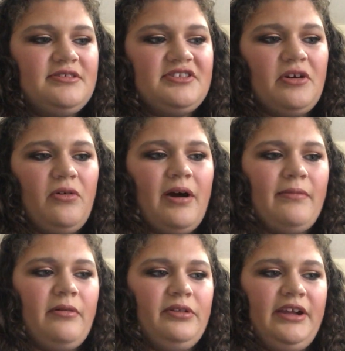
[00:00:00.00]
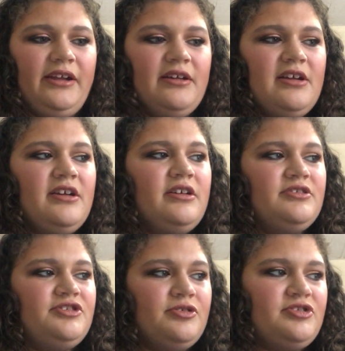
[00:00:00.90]
so I'm not really
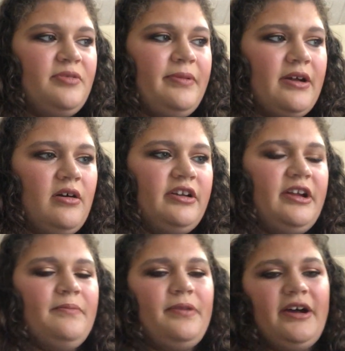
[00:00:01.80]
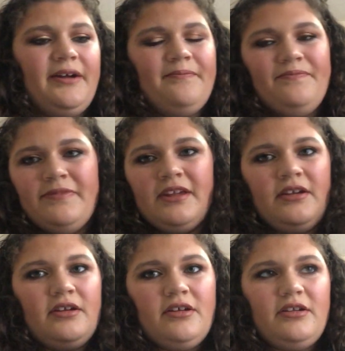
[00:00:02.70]
too big on it, but
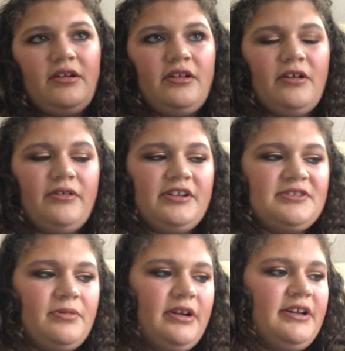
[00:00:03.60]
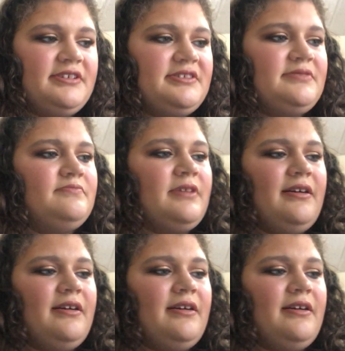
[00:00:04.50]
you know, it is what it is.